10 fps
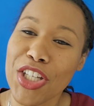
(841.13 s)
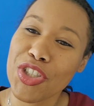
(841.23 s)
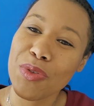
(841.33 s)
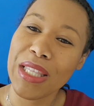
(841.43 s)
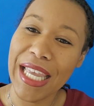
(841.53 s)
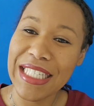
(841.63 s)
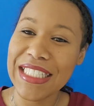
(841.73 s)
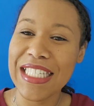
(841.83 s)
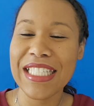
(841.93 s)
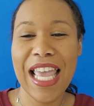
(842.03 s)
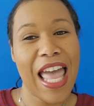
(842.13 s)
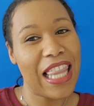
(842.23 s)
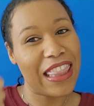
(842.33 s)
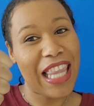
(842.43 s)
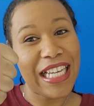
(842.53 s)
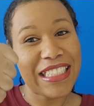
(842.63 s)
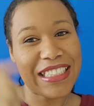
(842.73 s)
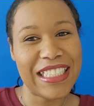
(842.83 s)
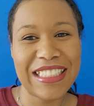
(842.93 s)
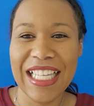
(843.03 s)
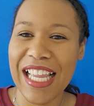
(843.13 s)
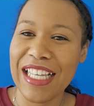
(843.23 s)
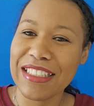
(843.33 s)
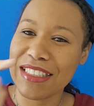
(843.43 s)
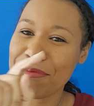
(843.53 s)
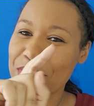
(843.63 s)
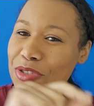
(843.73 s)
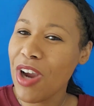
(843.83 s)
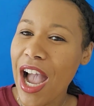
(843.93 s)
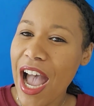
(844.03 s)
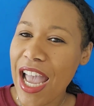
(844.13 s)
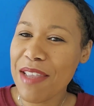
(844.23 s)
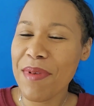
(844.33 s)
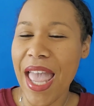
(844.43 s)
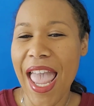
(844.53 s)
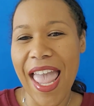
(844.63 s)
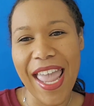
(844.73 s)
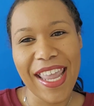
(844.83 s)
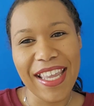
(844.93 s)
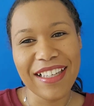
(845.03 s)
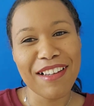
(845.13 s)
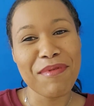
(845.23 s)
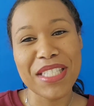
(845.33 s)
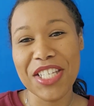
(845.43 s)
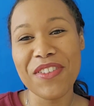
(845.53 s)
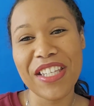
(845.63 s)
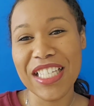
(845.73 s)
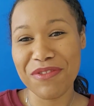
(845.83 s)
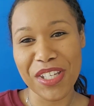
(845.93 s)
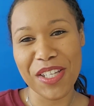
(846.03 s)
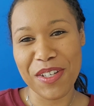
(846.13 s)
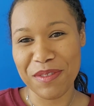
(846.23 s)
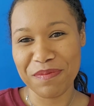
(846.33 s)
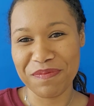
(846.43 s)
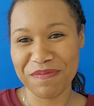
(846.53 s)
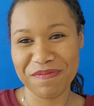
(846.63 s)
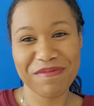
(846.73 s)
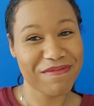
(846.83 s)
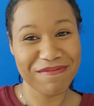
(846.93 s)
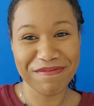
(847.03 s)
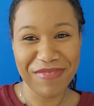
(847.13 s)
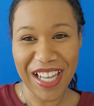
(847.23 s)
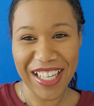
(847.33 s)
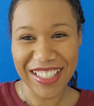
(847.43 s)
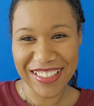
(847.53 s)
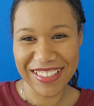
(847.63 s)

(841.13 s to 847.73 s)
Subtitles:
you liked it, subscribe, and I'm going to see you in the next video. Bye.